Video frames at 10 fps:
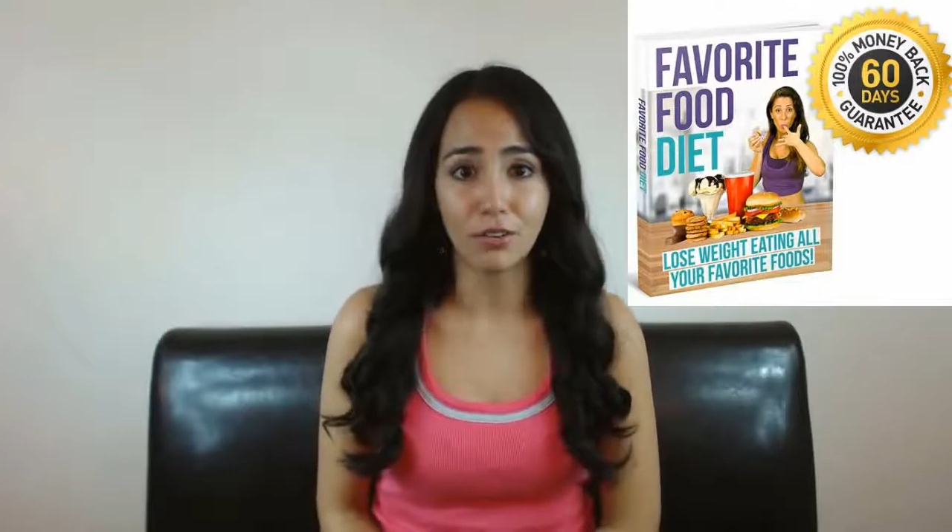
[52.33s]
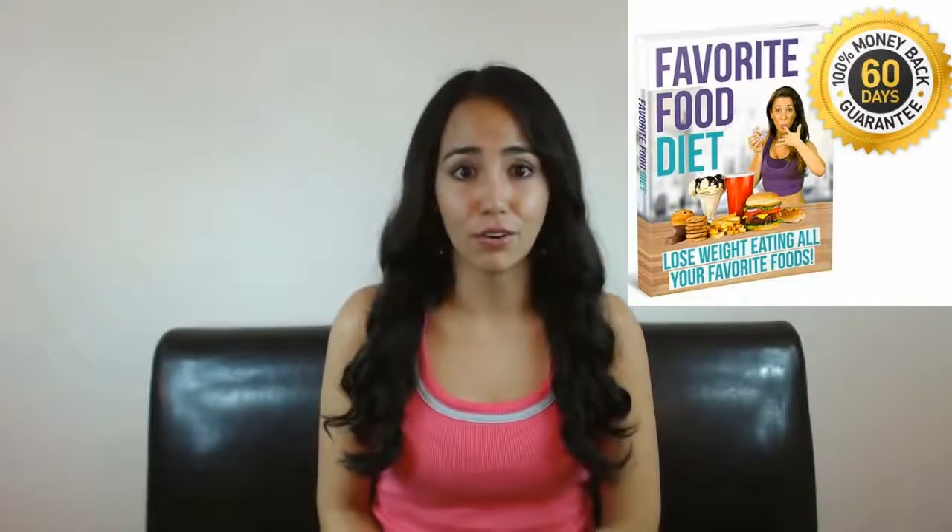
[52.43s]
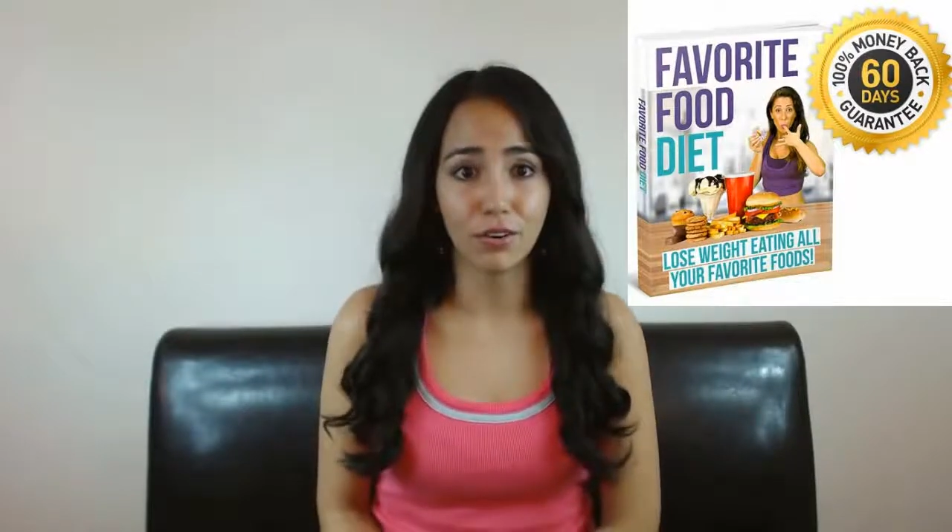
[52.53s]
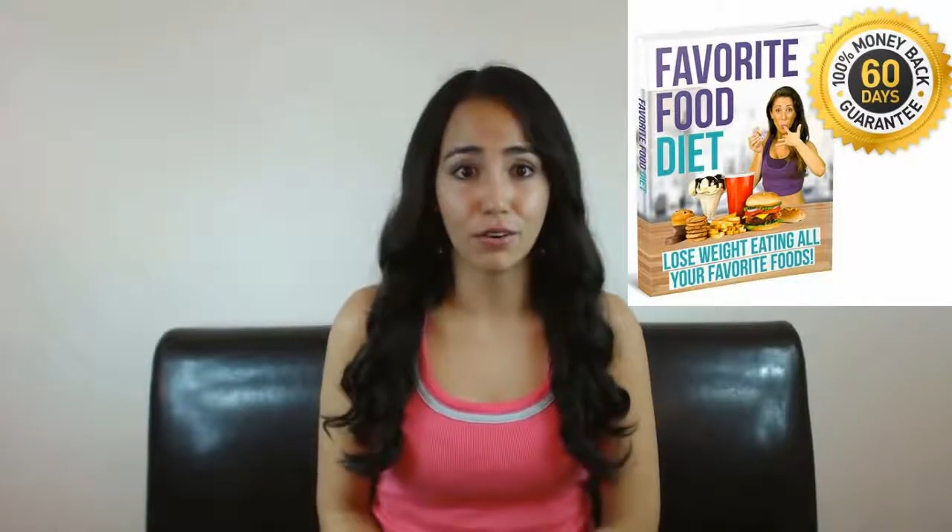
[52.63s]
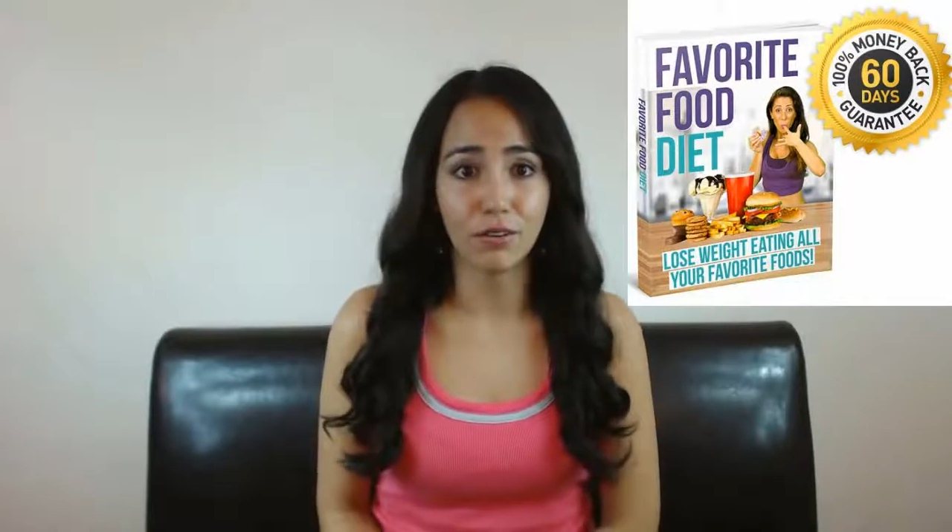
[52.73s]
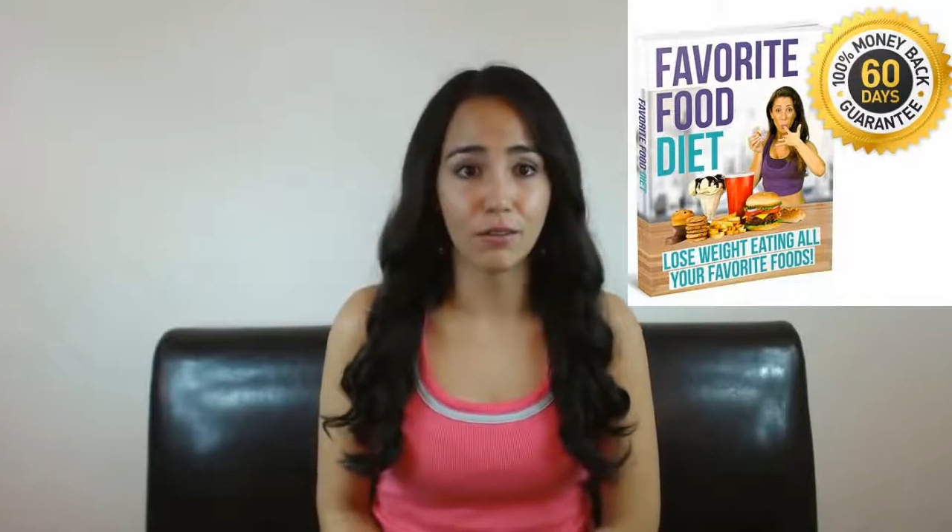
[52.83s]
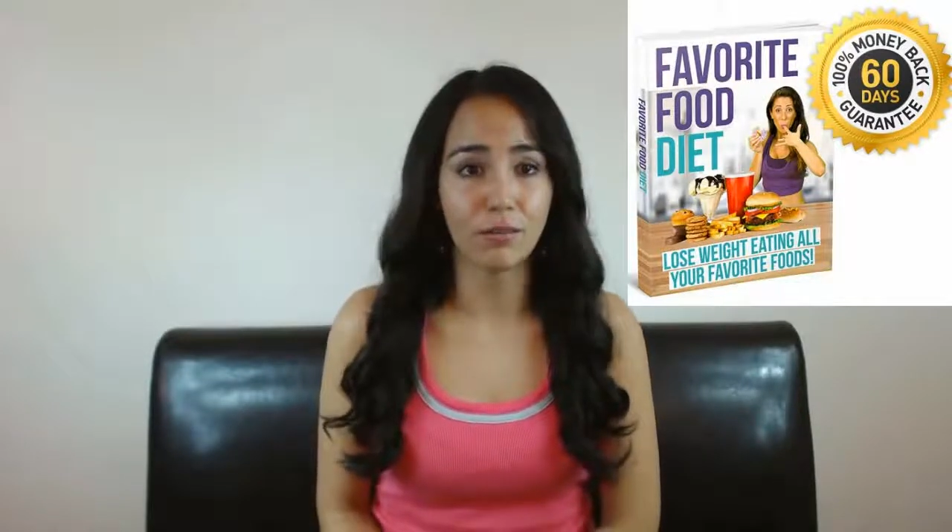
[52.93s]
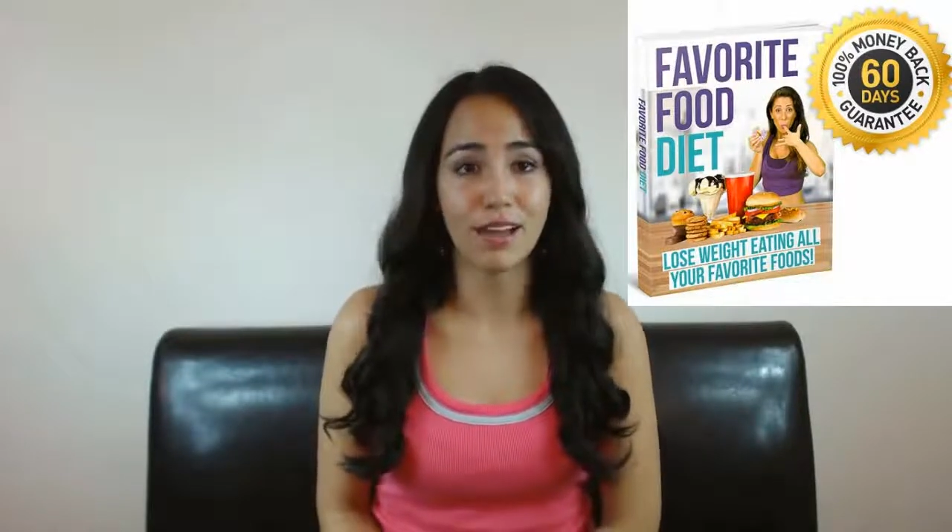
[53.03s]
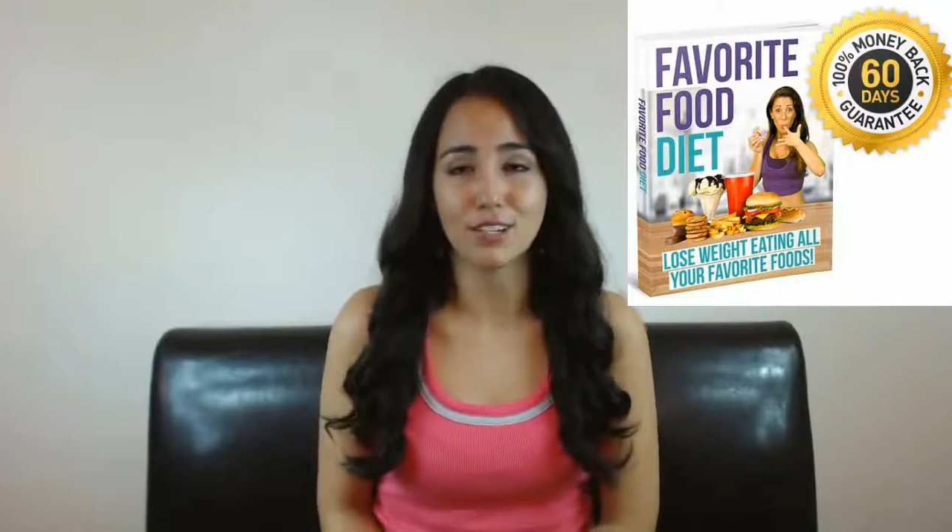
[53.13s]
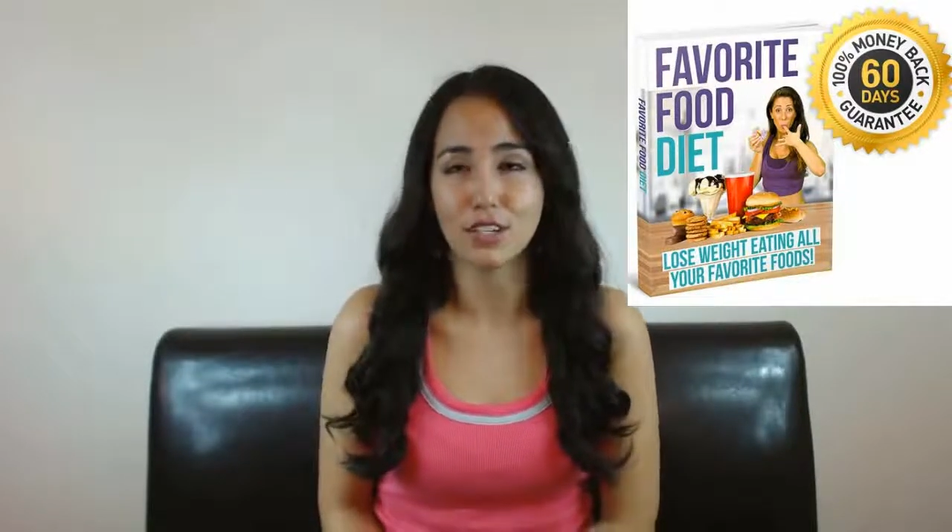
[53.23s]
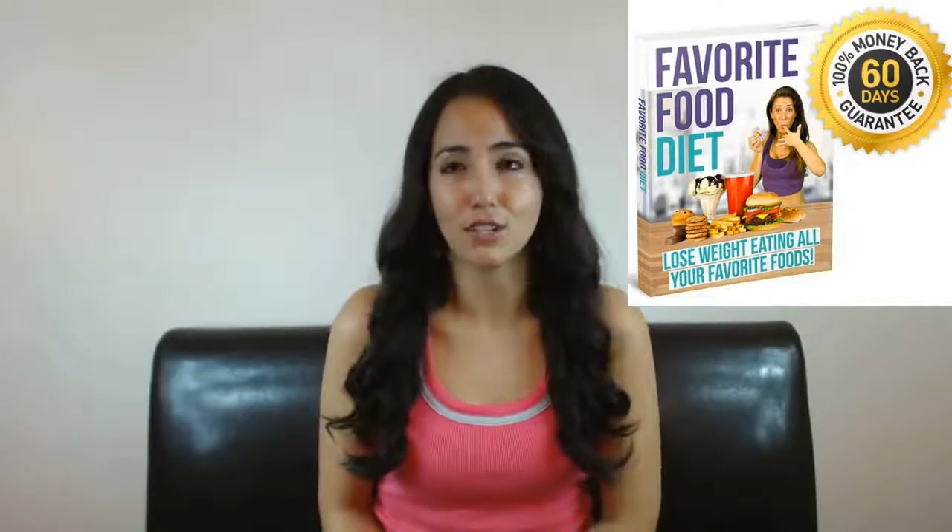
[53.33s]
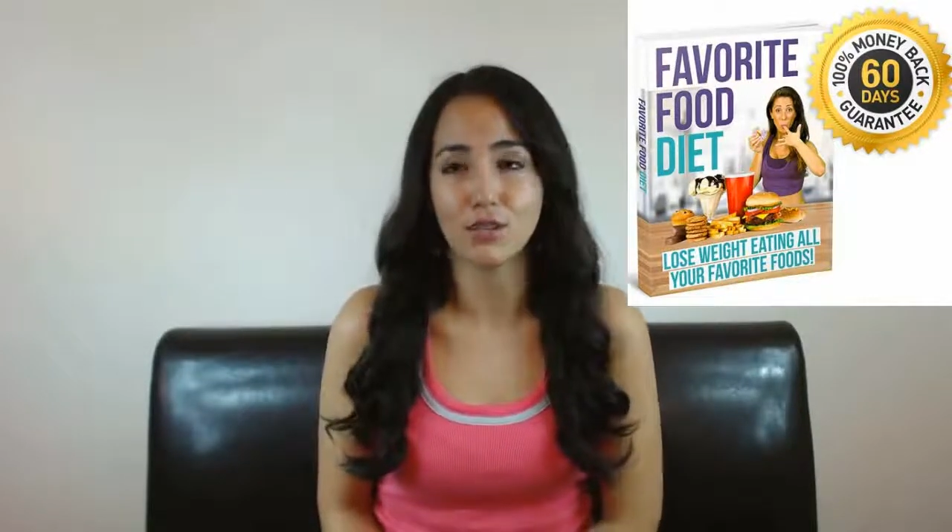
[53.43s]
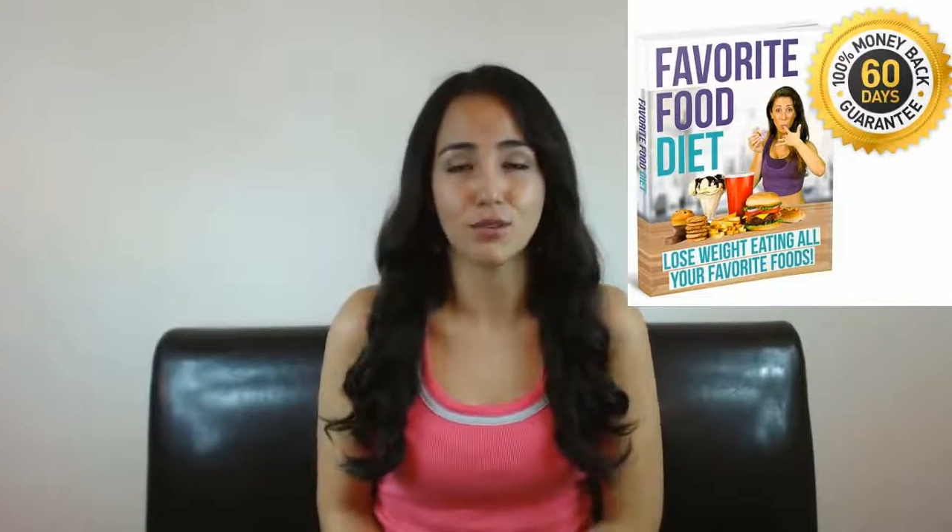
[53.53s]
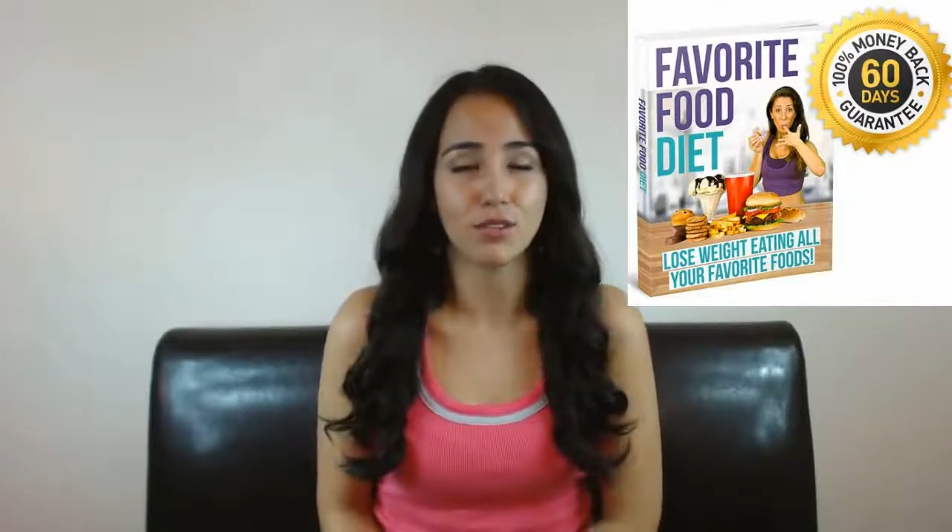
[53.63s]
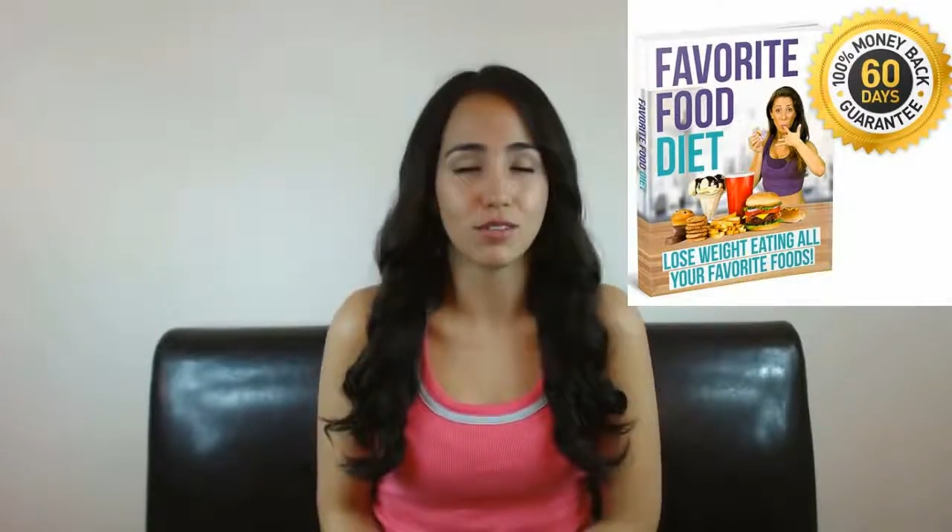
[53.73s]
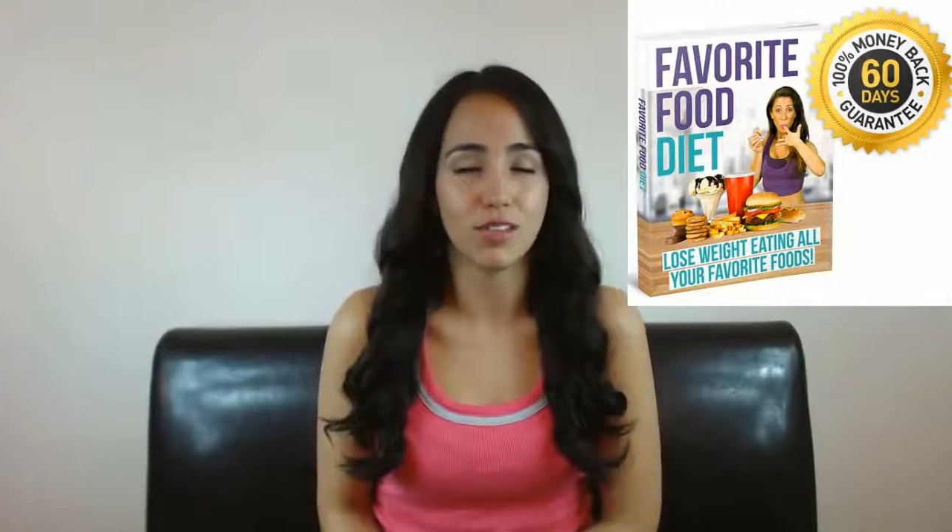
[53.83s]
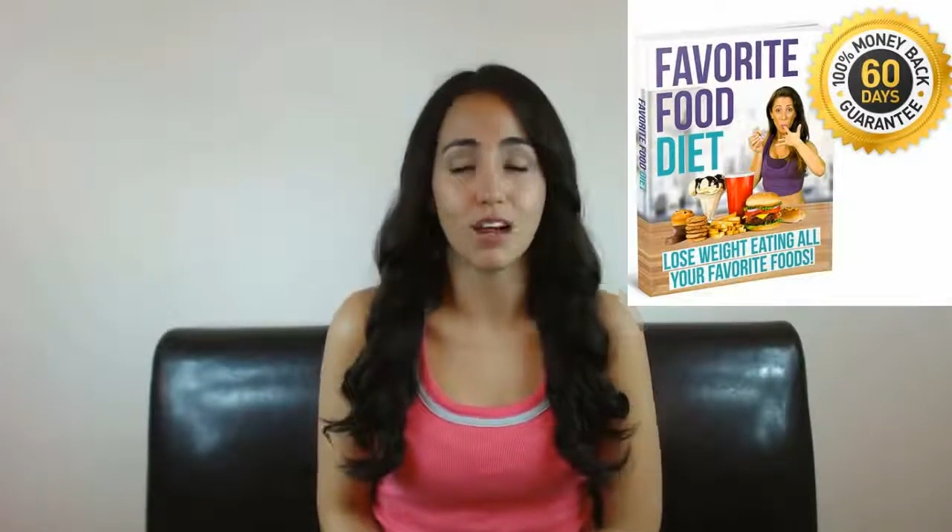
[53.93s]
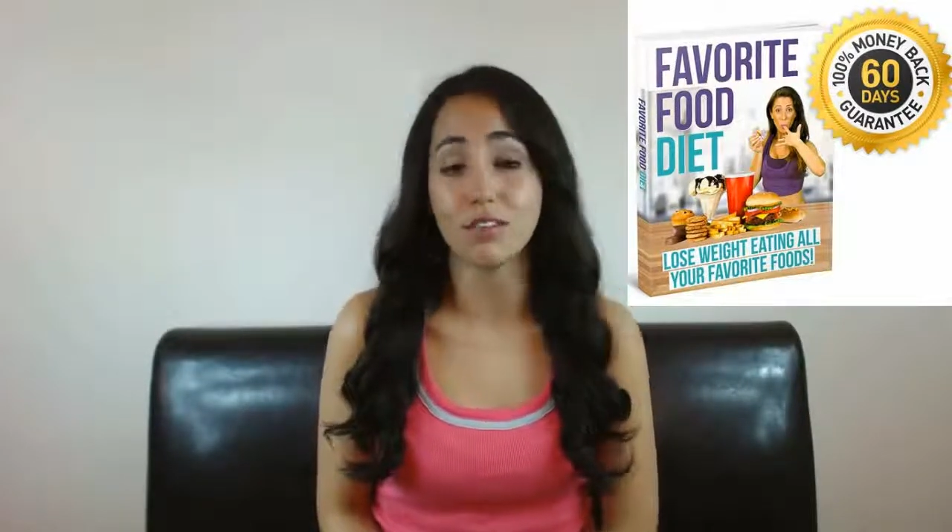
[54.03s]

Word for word: for a magic solution that